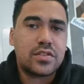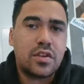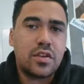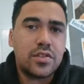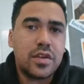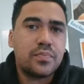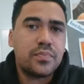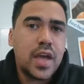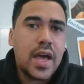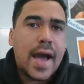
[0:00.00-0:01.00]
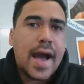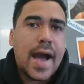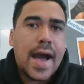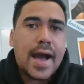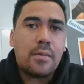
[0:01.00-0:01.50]
on them,
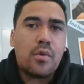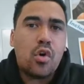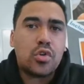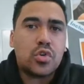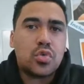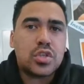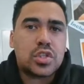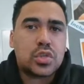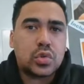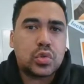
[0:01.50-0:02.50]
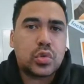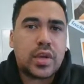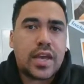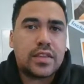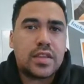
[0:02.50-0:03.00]
or you just look
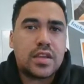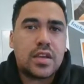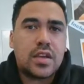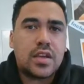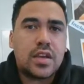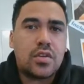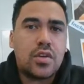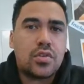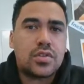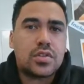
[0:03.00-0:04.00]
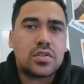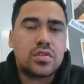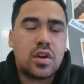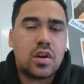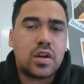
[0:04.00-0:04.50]
at the notes
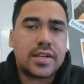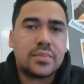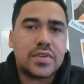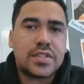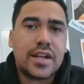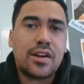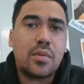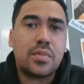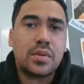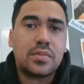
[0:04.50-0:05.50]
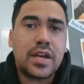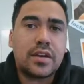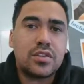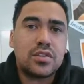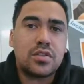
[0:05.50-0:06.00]
on Compass and copy them down
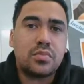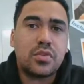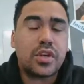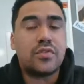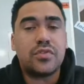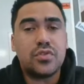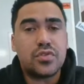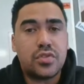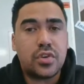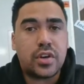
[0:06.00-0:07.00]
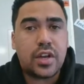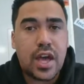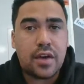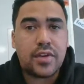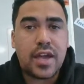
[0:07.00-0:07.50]
into your book if you do not
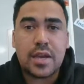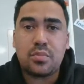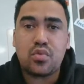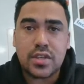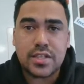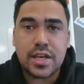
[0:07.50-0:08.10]
have a printer.